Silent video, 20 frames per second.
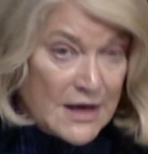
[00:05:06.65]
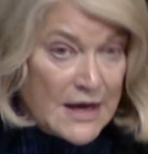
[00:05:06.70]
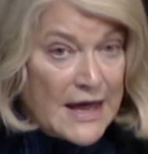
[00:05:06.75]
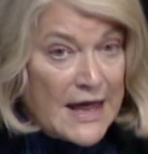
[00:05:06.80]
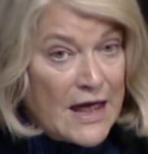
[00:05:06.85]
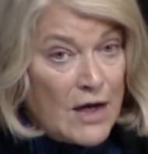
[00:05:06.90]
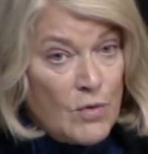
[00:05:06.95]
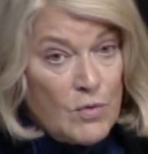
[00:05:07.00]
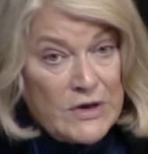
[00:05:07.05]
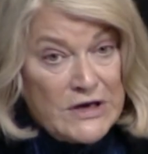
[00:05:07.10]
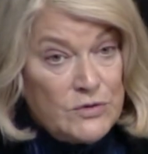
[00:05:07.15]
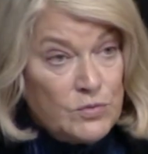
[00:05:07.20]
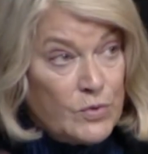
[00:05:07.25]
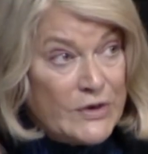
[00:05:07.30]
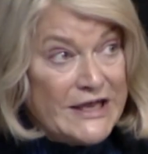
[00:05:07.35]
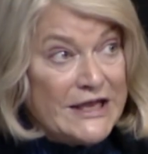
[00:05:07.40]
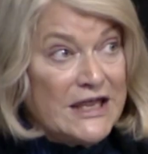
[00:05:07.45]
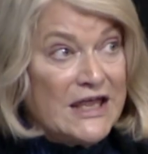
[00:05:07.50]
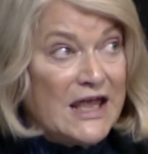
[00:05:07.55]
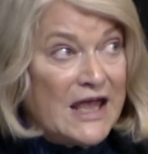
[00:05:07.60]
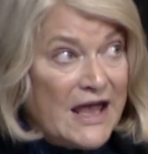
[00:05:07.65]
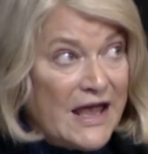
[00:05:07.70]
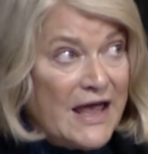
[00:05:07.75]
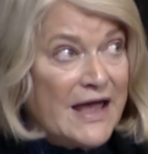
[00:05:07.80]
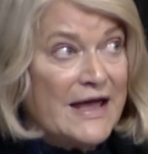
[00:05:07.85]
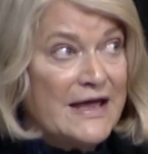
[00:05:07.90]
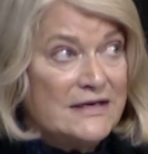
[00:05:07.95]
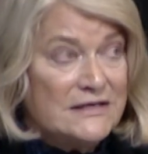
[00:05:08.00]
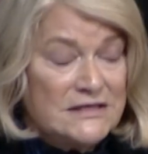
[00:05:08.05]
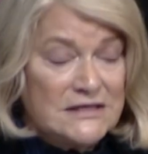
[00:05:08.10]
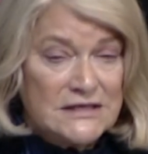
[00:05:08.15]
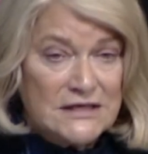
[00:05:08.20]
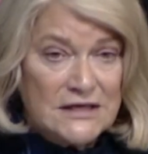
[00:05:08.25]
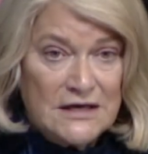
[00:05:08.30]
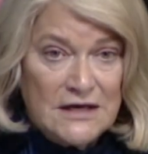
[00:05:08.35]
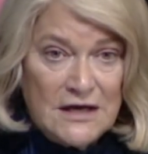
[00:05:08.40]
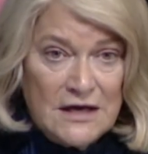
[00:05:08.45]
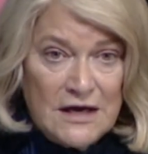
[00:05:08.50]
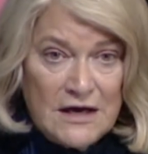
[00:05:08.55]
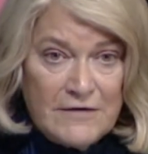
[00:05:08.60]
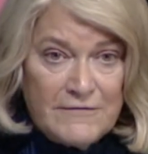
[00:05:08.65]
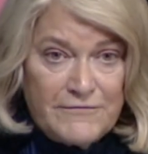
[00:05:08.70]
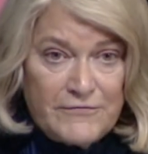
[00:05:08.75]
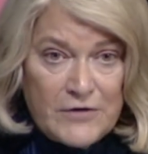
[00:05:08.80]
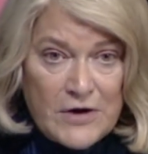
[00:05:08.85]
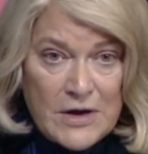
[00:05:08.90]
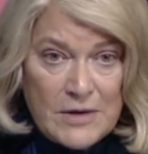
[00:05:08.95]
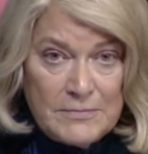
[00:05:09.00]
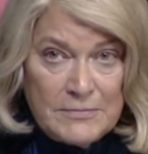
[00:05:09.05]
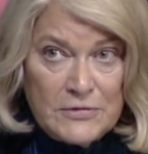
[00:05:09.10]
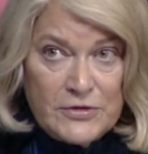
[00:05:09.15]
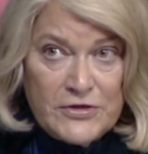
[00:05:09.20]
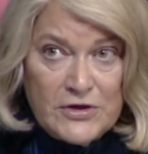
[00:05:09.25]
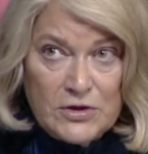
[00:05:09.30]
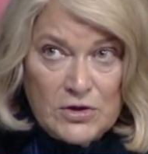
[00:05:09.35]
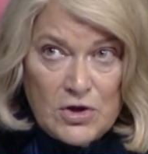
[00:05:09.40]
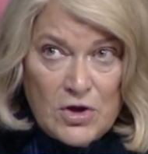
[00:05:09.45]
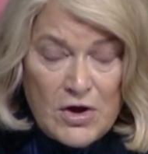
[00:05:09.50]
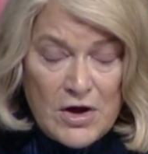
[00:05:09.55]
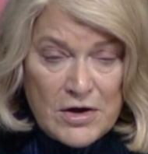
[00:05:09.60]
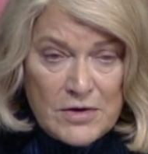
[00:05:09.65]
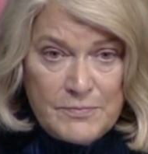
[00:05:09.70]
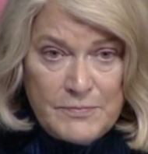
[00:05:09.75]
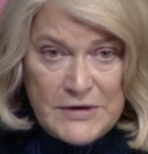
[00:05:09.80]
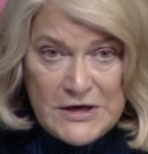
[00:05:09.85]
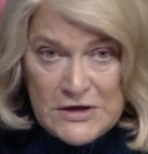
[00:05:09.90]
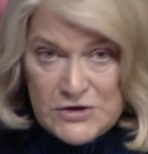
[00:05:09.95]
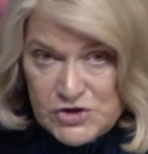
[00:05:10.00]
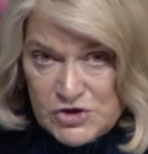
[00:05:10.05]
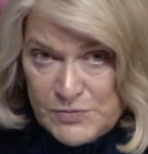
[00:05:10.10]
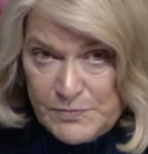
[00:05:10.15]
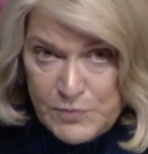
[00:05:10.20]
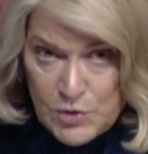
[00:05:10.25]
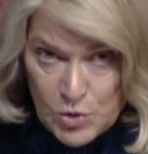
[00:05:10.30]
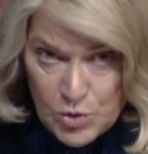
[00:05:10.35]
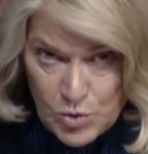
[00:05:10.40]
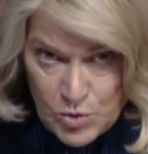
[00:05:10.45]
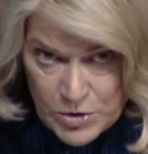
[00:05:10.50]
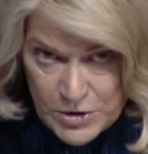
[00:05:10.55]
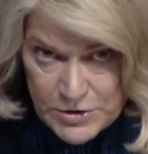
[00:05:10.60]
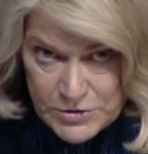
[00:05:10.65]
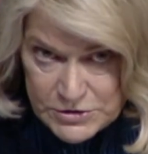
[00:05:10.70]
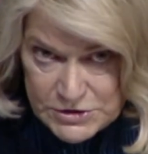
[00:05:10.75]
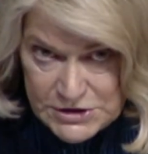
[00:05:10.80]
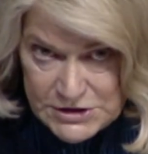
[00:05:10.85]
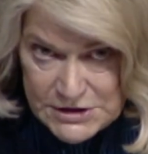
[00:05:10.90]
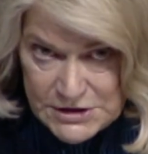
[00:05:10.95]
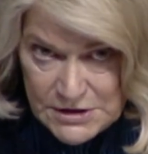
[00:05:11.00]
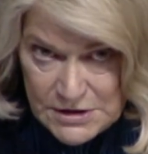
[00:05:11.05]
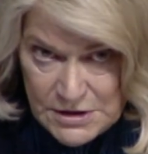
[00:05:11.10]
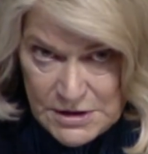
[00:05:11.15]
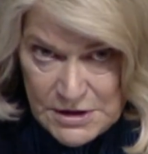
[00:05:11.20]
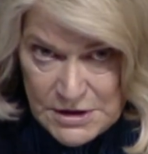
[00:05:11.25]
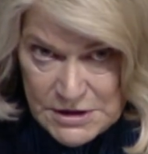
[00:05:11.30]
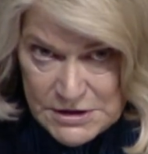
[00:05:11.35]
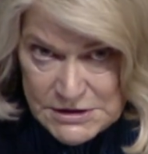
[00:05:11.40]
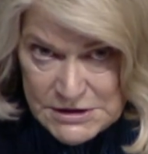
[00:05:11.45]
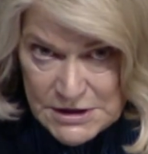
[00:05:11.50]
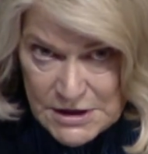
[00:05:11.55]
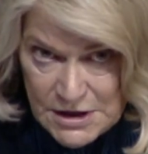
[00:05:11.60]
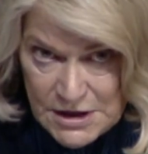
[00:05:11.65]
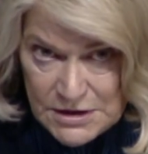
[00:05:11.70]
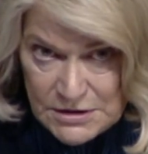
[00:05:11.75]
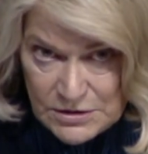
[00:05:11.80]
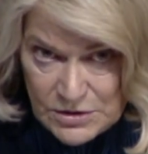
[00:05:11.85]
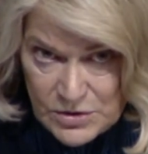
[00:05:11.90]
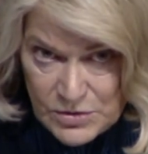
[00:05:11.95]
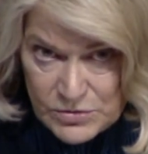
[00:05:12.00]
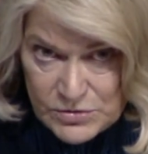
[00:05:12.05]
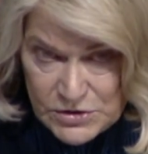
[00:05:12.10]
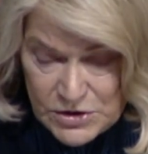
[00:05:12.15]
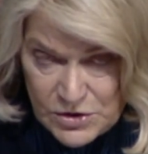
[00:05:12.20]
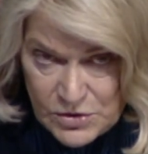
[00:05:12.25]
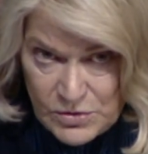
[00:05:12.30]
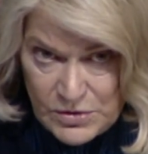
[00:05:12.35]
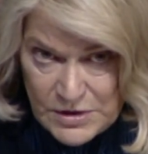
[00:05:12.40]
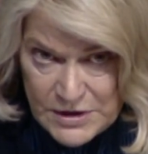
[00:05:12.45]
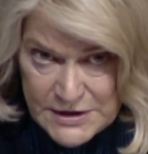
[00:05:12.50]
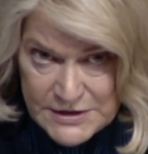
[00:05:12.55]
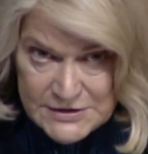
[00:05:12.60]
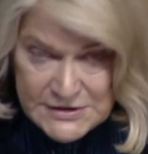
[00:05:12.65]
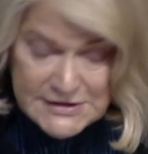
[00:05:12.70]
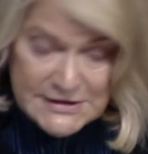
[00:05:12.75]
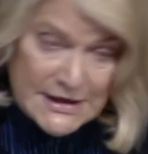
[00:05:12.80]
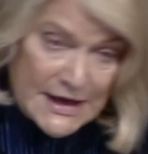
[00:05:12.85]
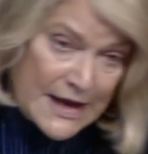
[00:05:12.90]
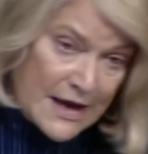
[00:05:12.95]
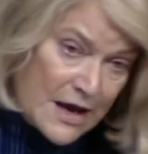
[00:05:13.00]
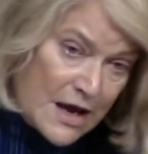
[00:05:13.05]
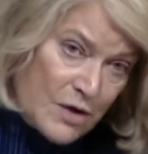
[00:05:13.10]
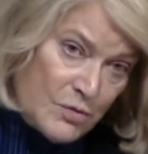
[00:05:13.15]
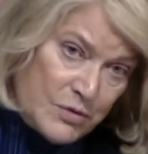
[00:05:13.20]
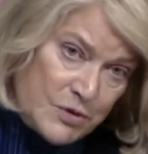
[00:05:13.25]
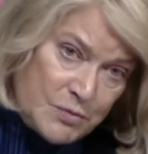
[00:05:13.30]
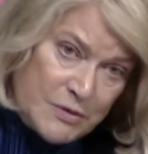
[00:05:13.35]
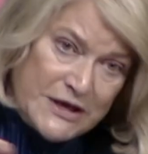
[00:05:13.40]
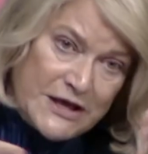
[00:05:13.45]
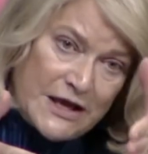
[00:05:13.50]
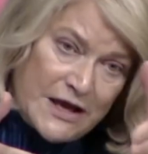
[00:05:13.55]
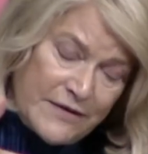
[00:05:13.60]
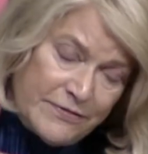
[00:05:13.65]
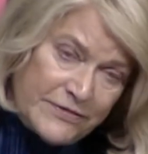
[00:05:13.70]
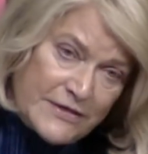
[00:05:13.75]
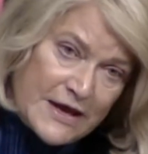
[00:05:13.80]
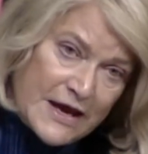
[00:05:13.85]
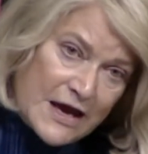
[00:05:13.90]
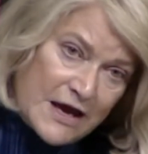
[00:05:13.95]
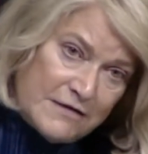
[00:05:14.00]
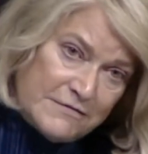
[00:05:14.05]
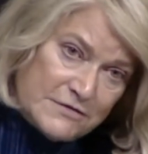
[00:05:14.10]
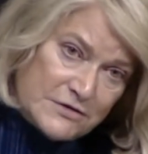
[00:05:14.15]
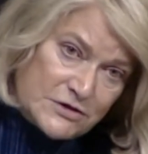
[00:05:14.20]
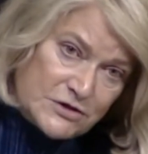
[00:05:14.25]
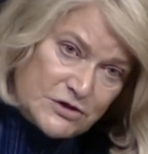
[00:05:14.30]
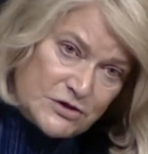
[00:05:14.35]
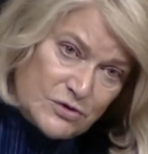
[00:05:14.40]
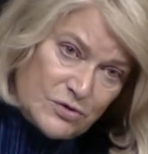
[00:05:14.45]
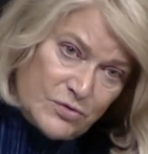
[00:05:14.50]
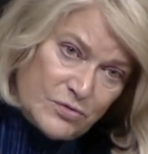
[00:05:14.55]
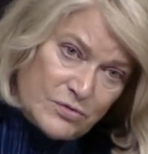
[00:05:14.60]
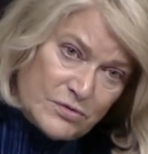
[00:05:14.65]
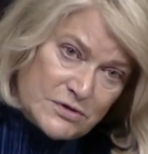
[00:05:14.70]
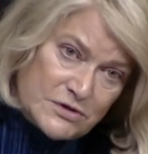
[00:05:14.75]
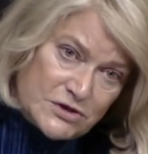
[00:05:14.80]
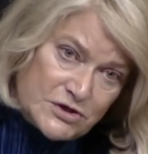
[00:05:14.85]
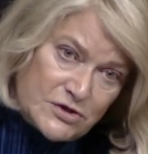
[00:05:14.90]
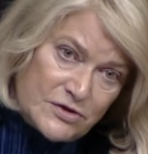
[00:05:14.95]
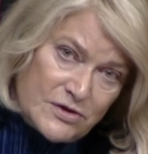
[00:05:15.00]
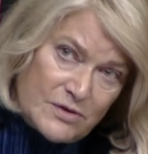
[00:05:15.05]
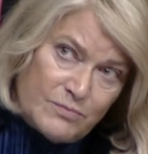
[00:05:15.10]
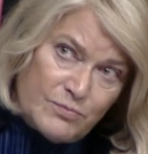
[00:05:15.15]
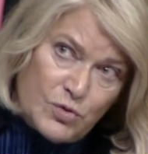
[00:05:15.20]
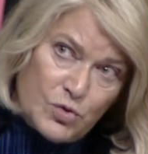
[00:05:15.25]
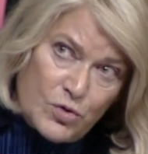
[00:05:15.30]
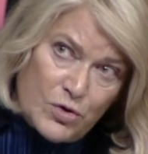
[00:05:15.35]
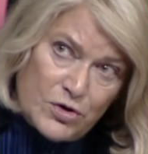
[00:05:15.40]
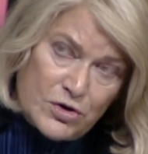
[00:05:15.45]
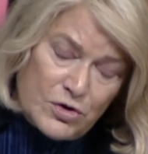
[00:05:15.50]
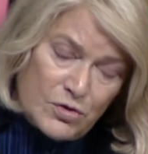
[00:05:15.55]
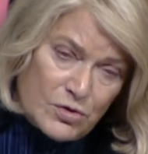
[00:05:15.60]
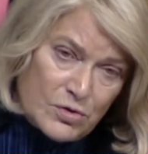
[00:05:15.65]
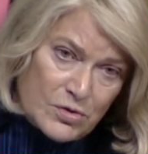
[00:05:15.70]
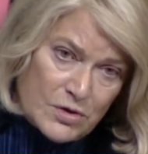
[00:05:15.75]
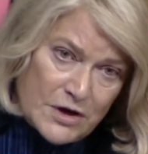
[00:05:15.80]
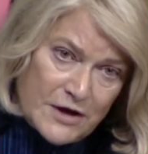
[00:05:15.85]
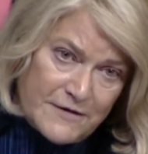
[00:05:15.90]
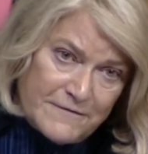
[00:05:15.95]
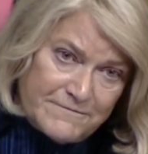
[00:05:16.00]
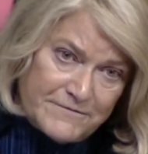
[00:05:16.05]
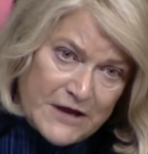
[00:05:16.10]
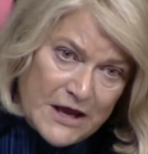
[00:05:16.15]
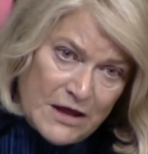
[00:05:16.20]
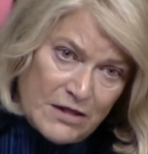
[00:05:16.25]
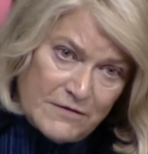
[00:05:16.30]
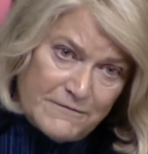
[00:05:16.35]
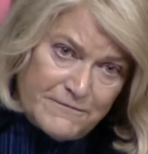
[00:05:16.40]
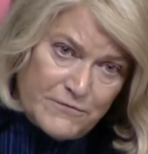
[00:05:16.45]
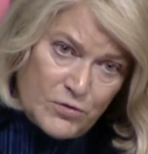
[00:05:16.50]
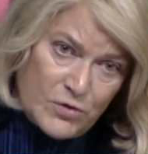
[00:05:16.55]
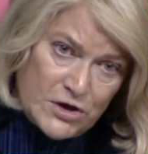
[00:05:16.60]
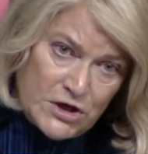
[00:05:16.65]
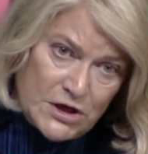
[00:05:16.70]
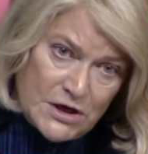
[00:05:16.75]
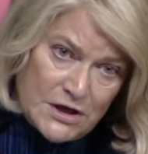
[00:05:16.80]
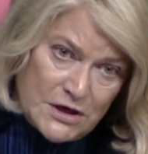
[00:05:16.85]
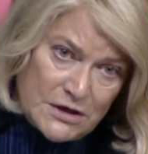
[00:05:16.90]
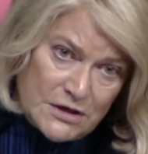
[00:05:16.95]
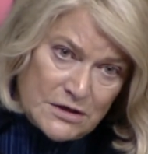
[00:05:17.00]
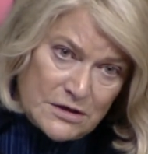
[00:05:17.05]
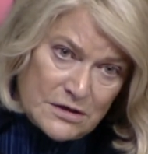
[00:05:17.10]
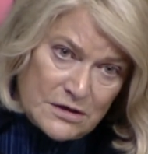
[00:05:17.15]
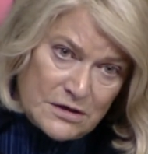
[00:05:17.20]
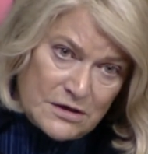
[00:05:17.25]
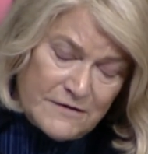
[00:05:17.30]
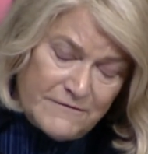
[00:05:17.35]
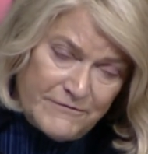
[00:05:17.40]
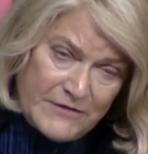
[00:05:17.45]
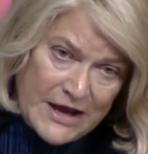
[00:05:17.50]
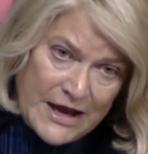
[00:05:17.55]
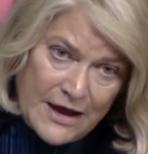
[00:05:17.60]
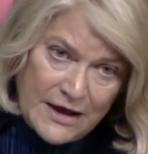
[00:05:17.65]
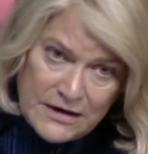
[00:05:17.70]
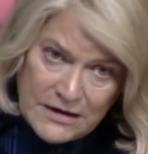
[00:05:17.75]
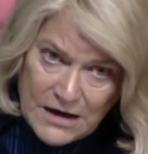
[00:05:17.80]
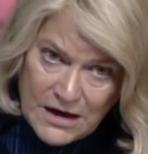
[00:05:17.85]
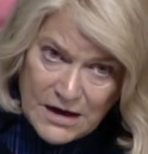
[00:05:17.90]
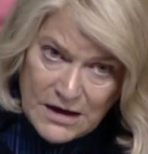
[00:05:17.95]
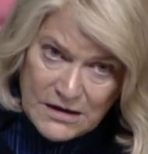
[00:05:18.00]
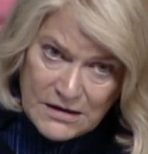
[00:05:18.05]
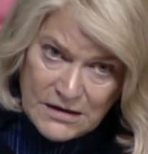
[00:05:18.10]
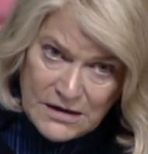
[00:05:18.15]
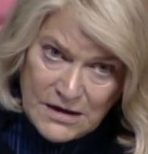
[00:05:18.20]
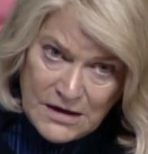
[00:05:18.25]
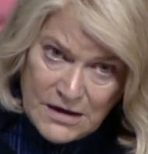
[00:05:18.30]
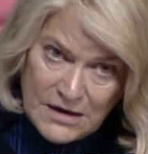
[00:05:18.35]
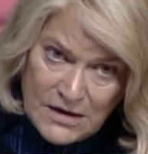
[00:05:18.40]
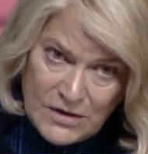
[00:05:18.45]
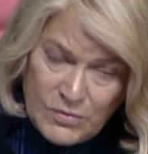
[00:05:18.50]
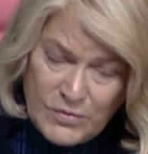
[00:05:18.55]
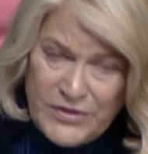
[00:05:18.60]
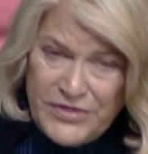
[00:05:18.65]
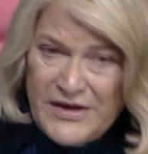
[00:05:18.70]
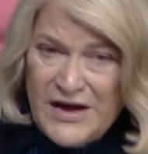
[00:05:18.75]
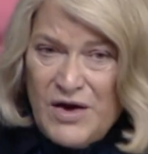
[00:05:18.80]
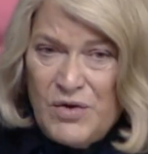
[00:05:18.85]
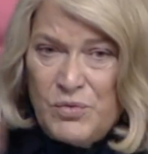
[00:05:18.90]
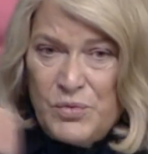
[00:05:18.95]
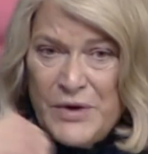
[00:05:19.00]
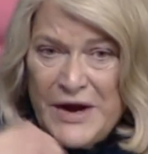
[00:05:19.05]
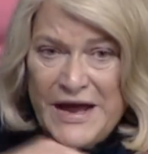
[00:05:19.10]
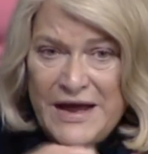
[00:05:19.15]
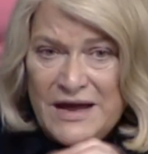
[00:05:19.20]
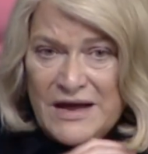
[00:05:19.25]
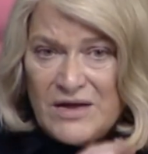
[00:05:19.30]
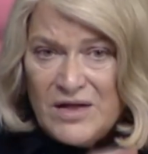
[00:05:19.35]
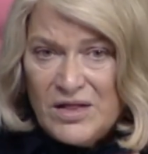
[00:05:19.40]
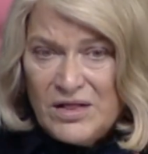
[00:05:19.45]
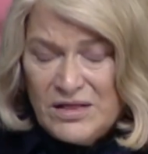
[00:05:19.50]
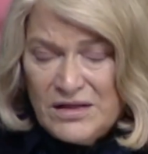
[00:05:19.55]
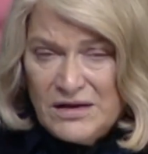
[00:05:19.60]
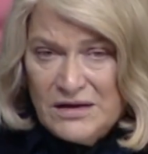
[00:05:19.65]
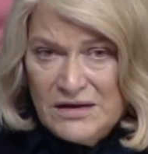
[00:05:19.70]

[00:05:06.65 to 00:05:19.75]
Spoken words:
How would we get from the Long Beach port to unload goods? How would we get that to the border of California and Nevada without rail?